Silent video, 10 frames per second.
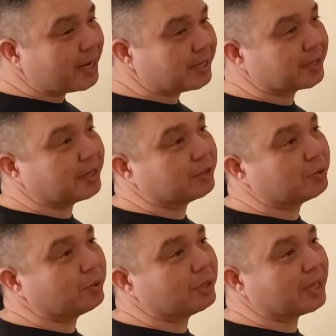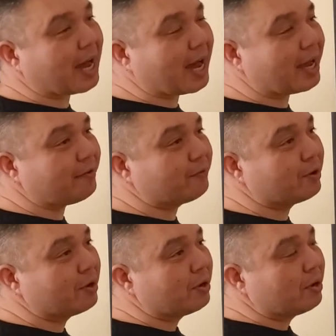He's going to do a live
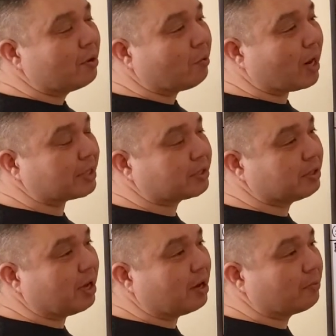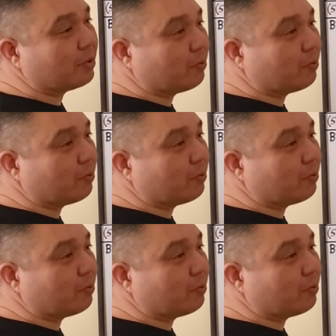watch along with